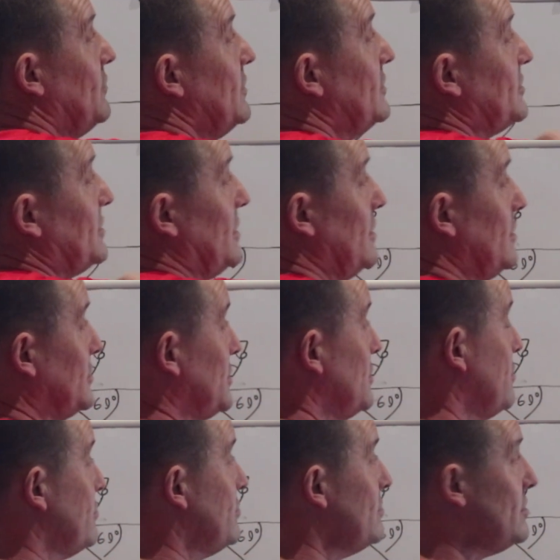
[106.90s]
this is
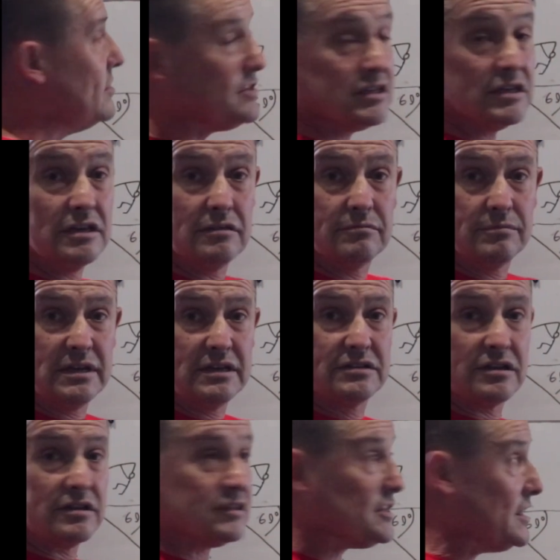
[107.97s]
30
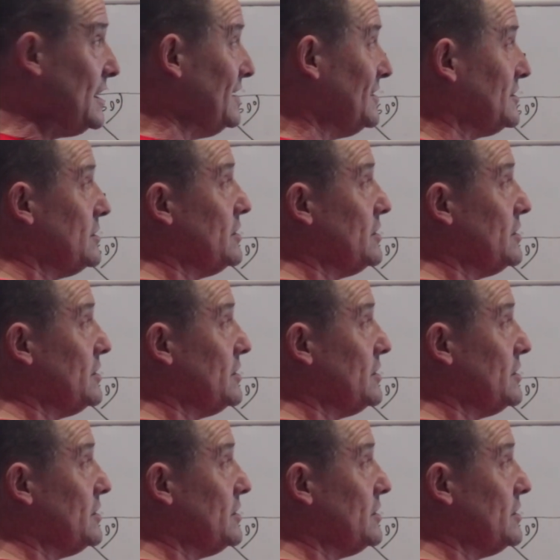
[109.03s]
meters, is